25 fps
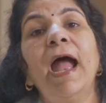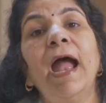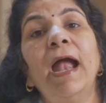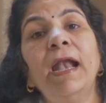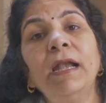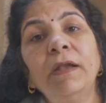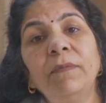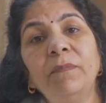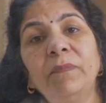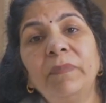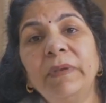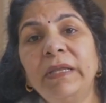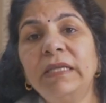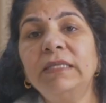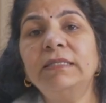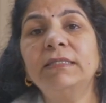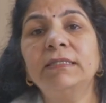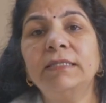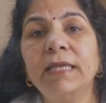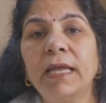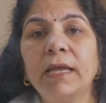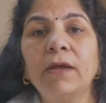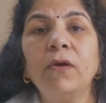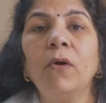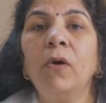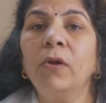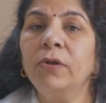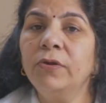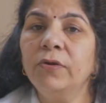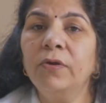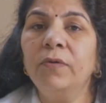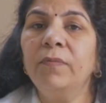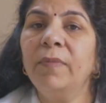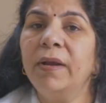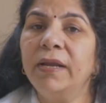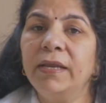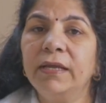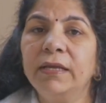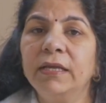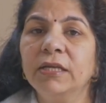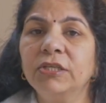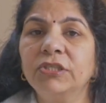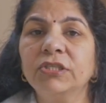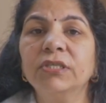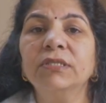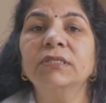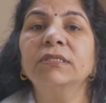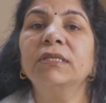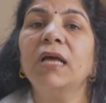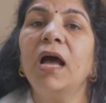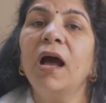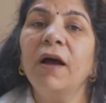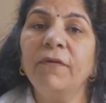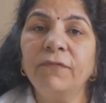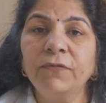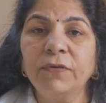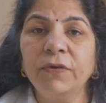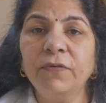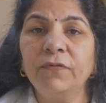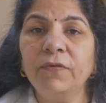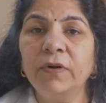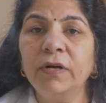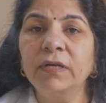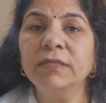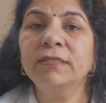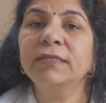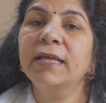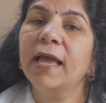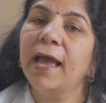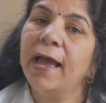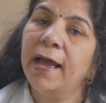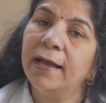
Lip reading: and please take all your medications afterwards